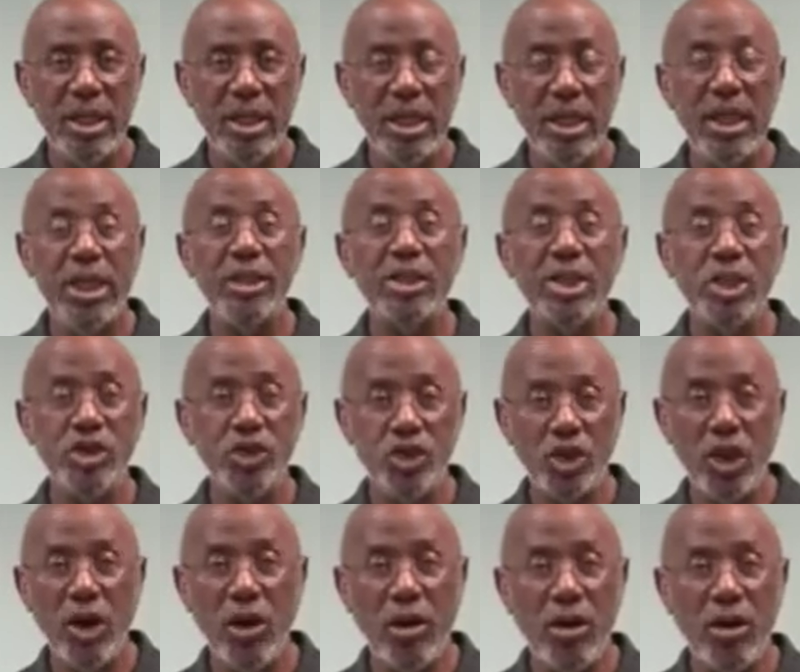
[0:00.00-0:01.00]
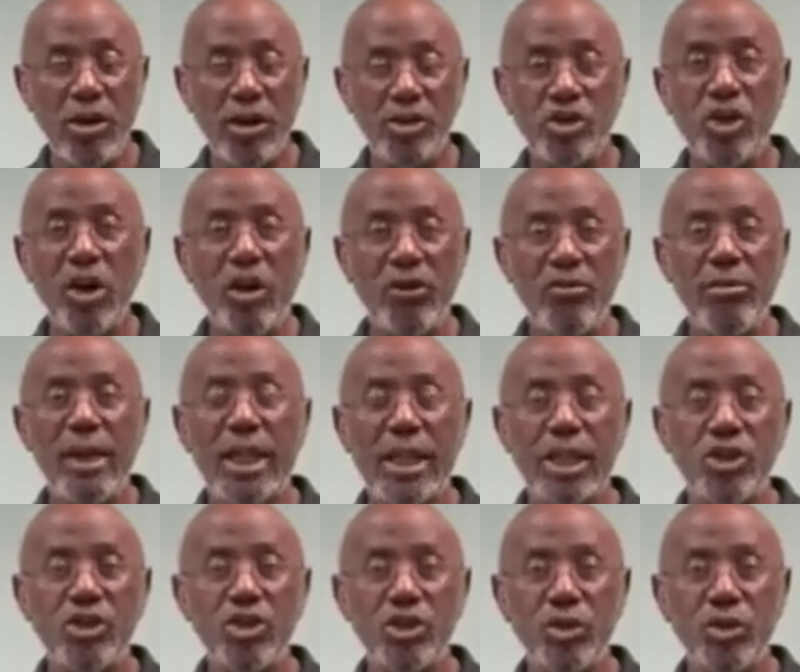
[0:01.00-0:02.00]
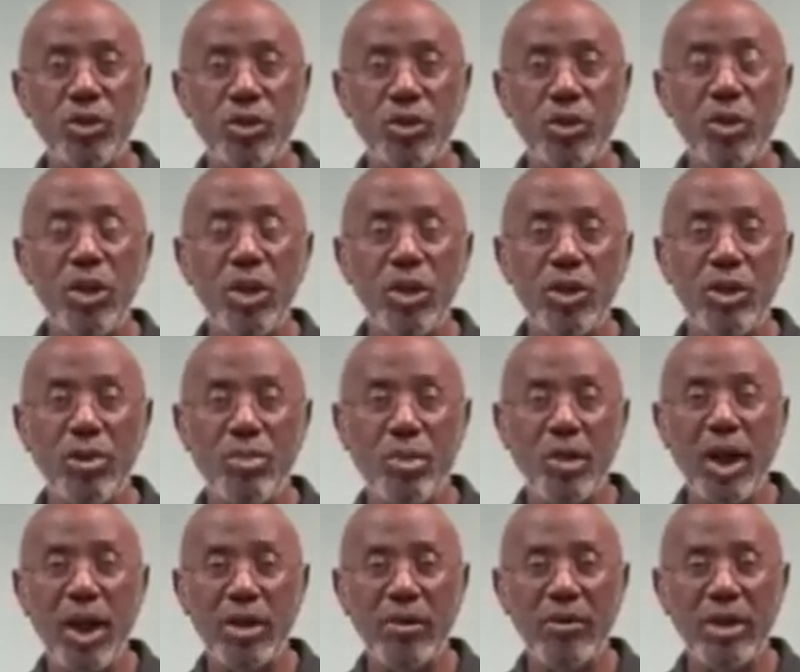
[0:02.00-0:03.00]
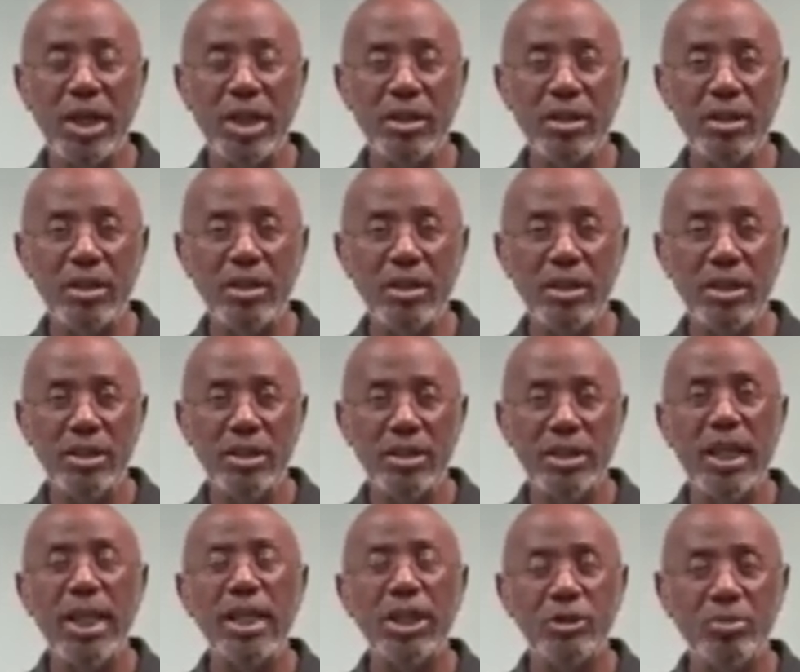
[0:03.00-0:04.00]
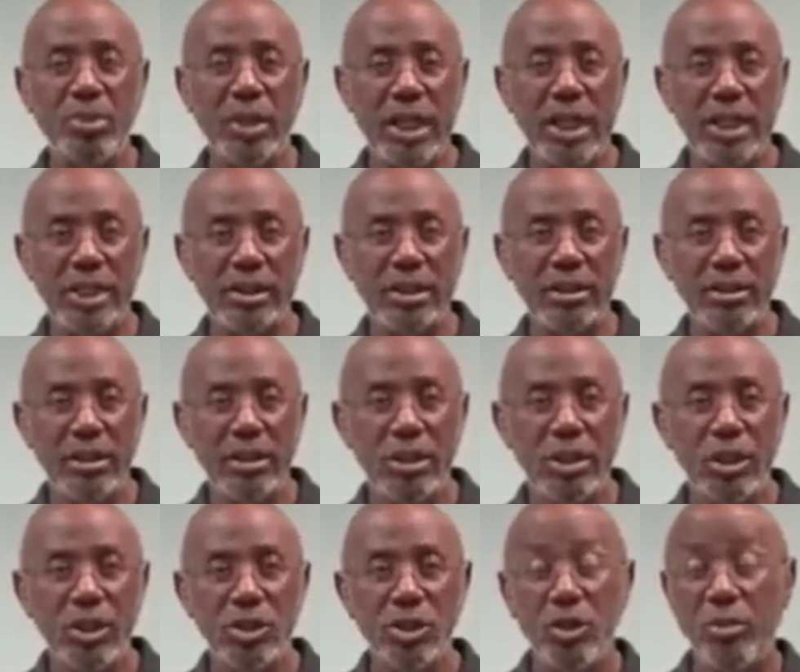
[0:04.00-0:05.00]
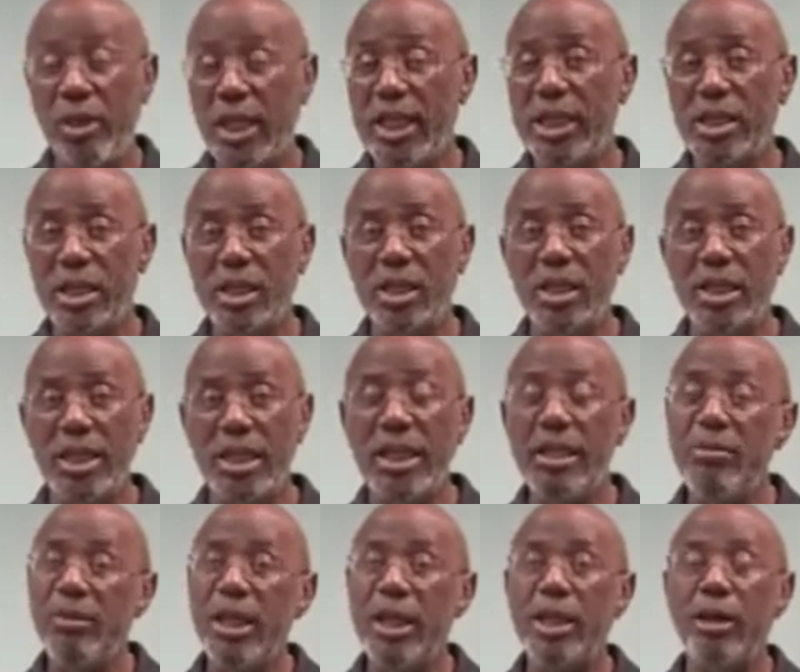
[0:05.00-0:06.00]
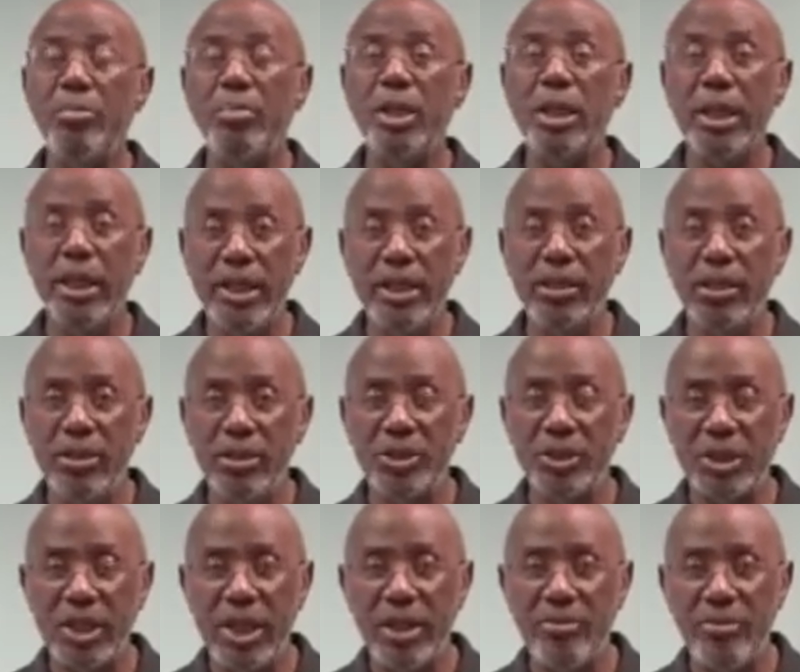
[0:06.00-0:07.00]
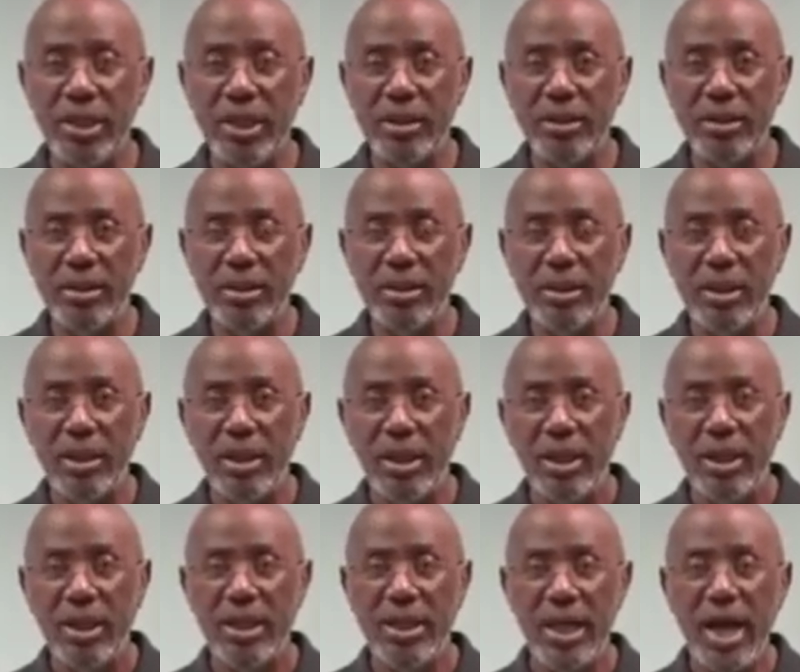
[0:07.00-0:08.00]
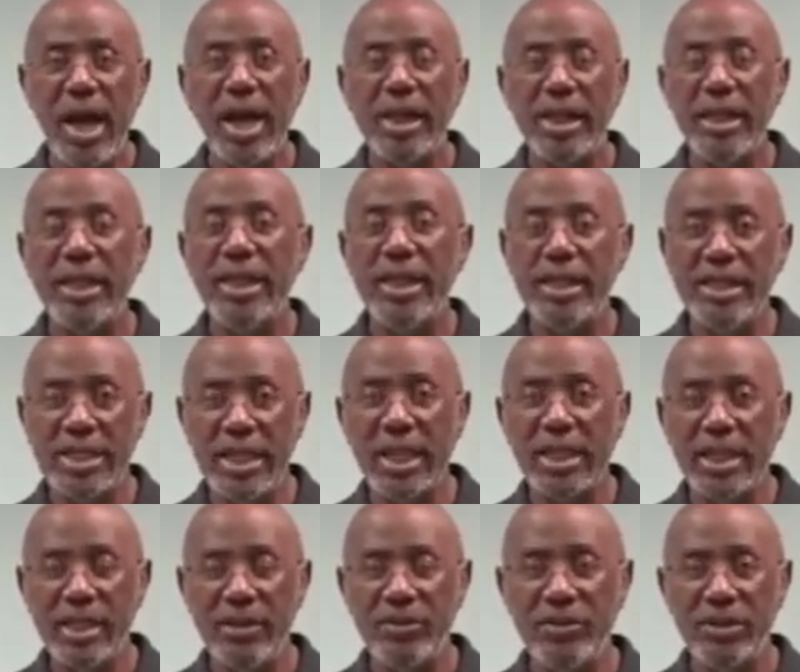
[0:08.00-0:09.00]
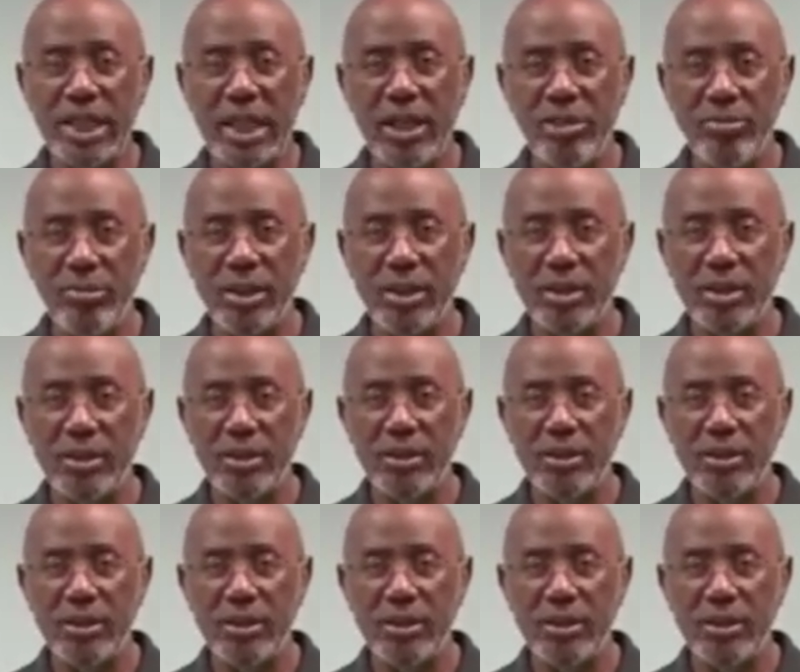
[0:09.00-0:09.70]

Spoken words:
is in charge of making sure the progress takes place. So basically, he made a political statement, not an executive statement.